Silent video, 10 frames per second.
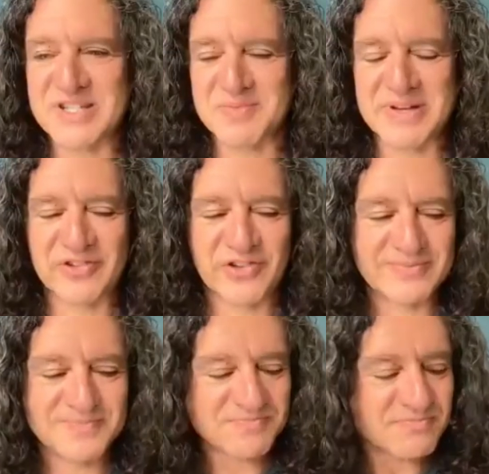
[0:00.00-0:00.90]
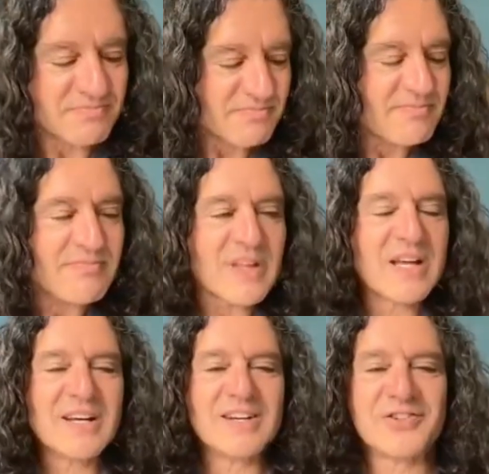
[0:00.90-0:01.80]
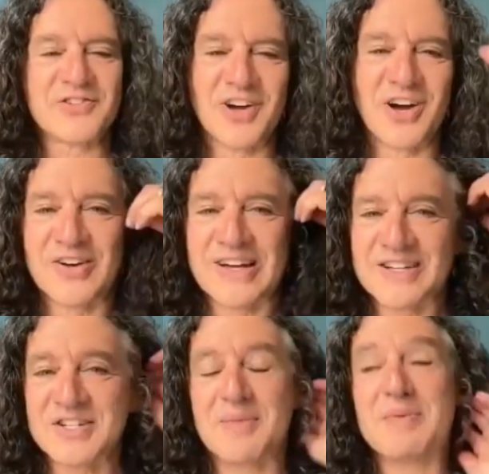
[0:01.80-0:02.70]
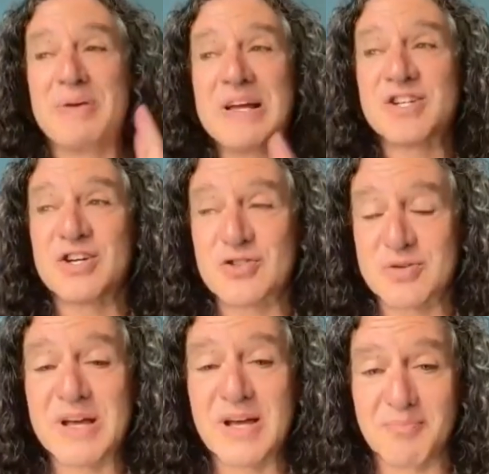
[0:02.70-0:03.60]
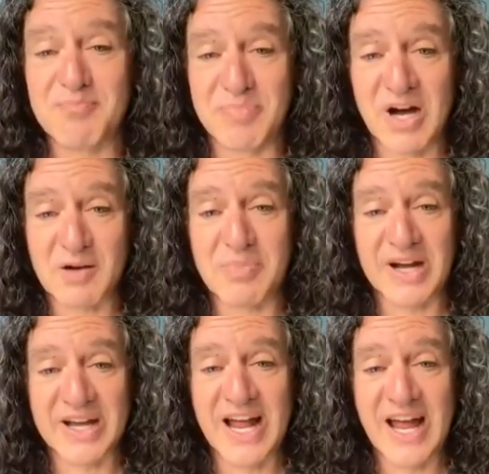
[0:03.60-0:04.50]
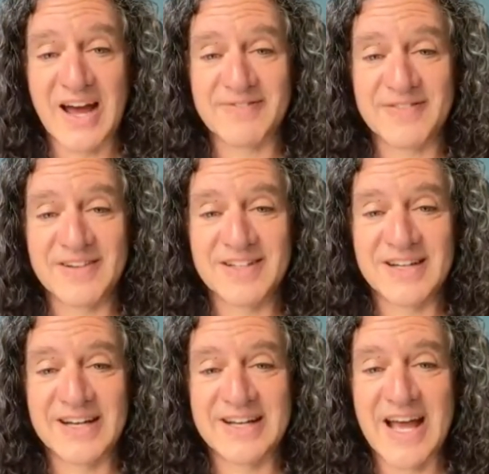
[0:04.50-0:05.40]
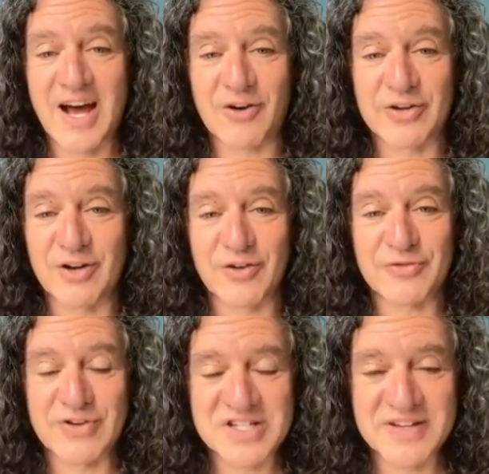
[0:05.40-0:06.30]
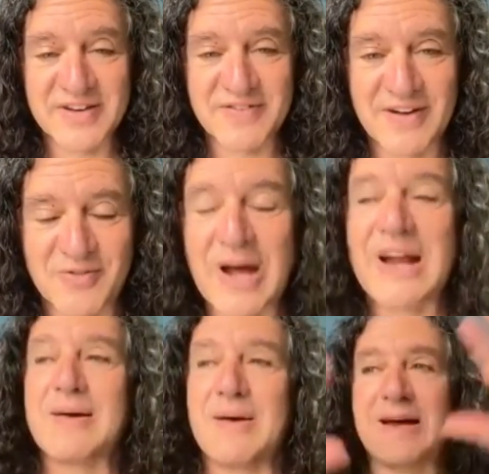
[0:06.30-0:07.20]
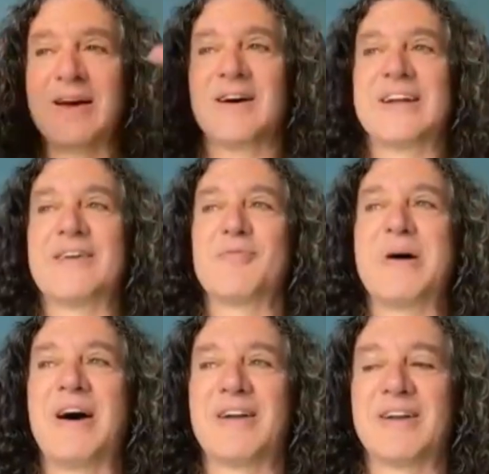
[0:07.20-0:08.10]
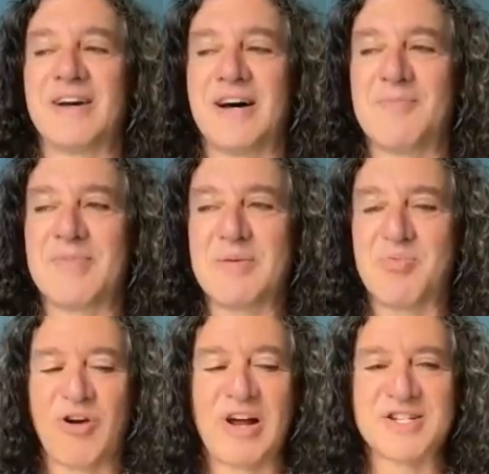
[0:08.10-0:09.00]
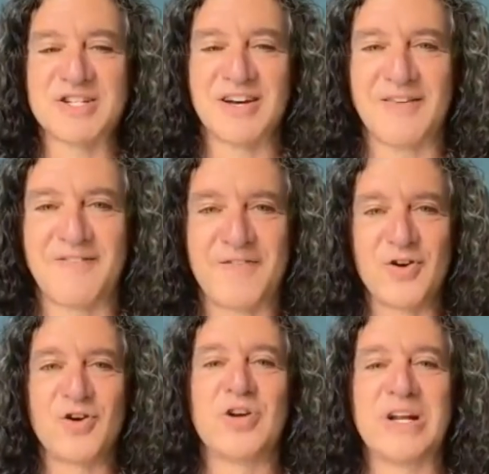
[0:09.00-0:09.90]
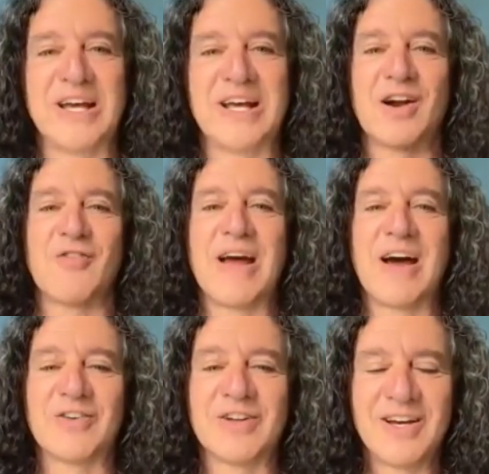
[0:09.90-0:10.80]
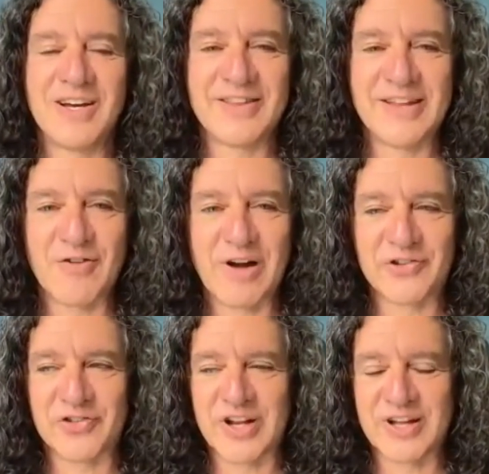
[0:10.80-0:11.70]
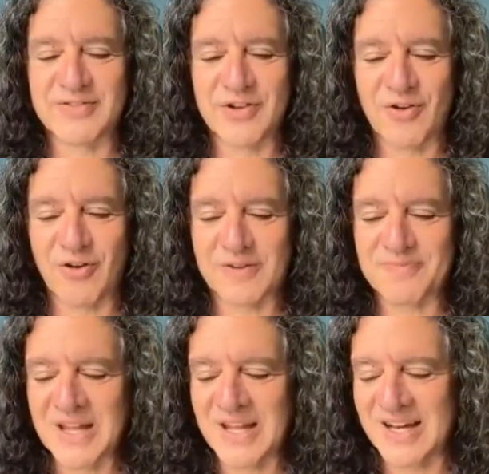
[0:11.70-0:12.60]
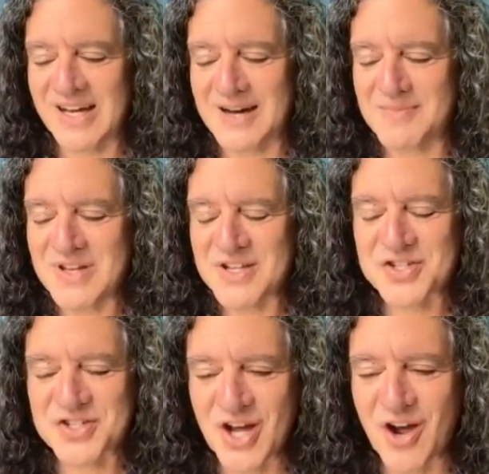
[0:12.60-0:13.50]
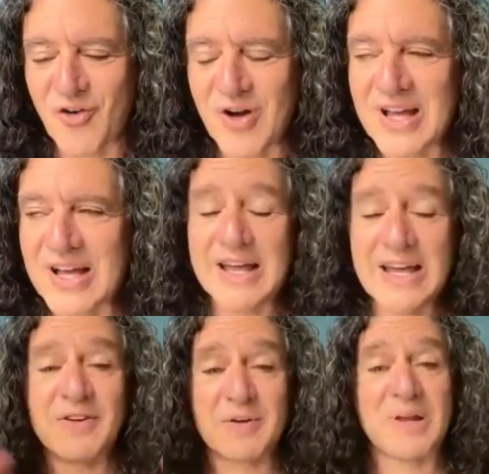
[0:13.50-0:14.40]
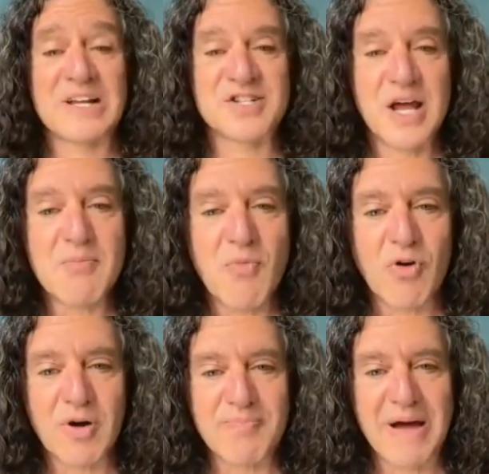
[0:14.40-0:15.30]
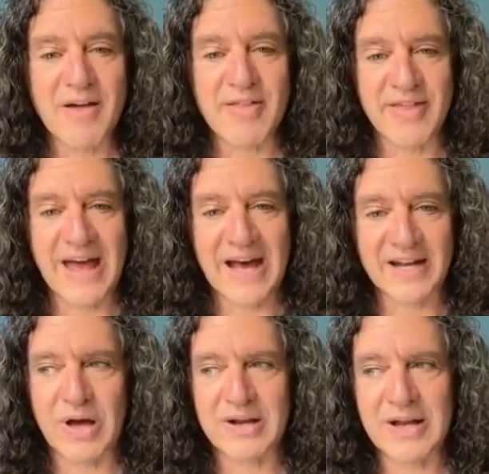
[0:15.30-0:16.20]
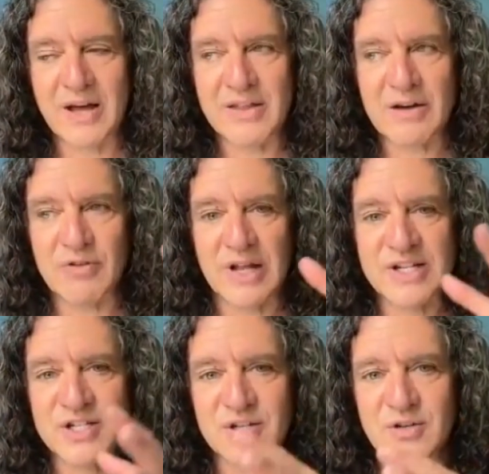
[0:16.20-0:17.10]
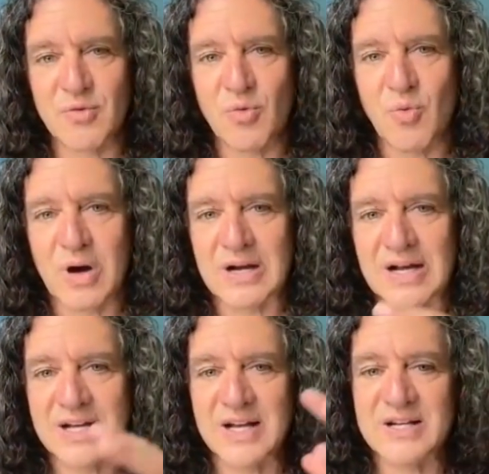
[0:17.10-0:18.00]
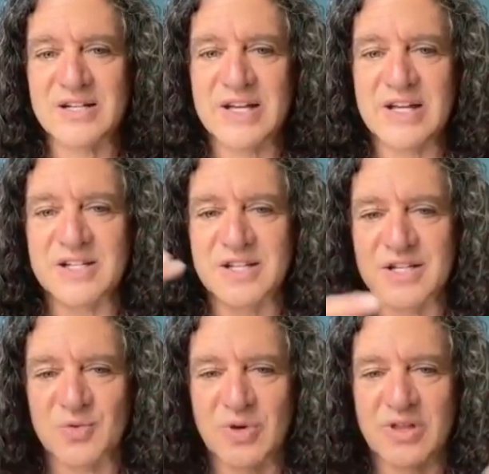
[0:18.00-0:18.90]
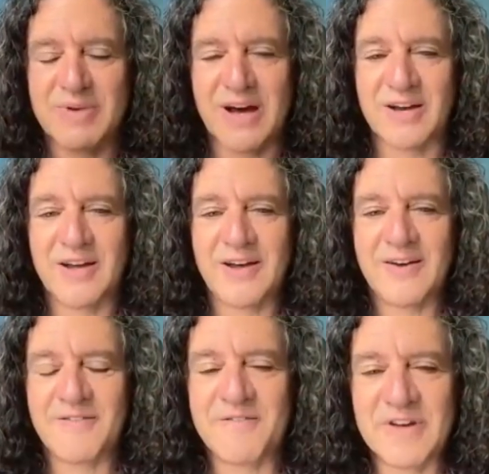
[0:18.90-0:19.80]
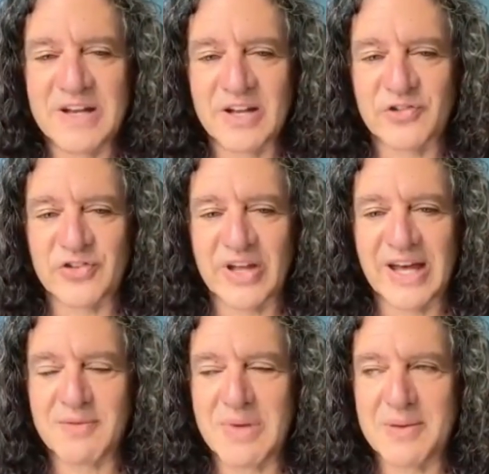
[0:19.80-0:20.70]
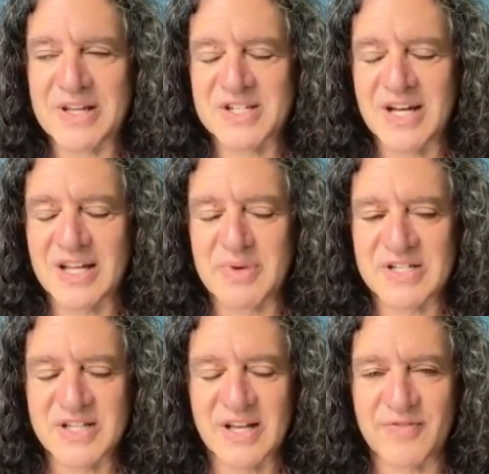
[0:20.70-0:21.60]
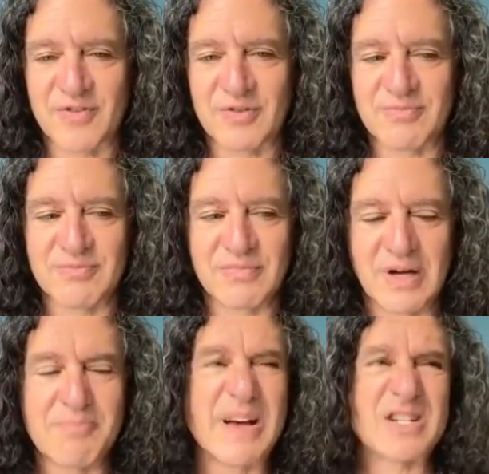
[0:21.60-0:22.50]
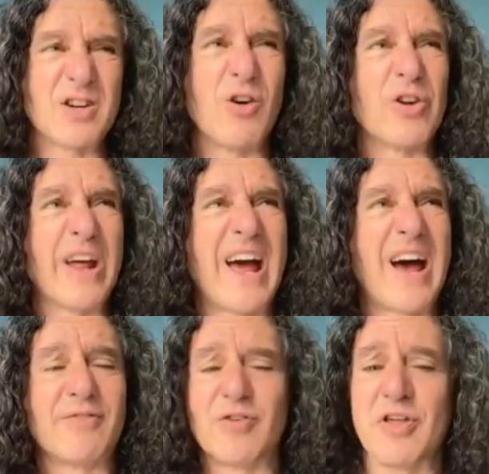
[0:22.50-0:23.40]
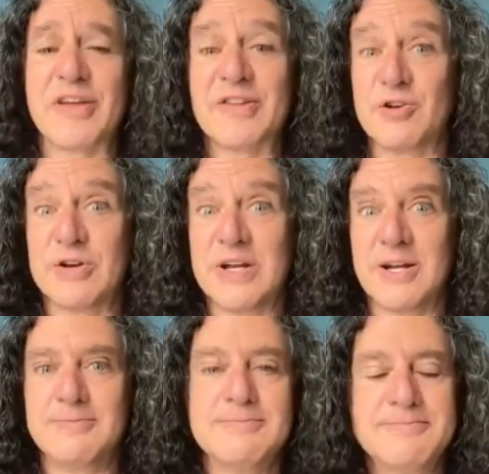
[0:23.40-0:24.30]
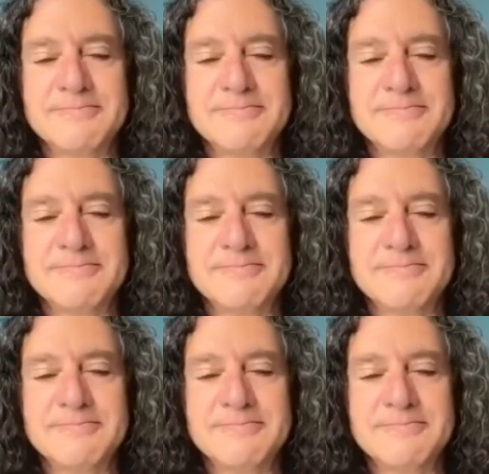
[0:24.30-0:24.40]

a piece of pizza. Wow. So it is. I mean, pizza used to be a buck, buck and a half, and now you know three seventy five. Anyway, enough about um, the price of food in and around the great city of New York. Um, so, Infinite Play. Say more about that and how that relates to what I kind of tease this with about fitness, and maybe it's not the best thing for uh, best goal to have or the thing that you need.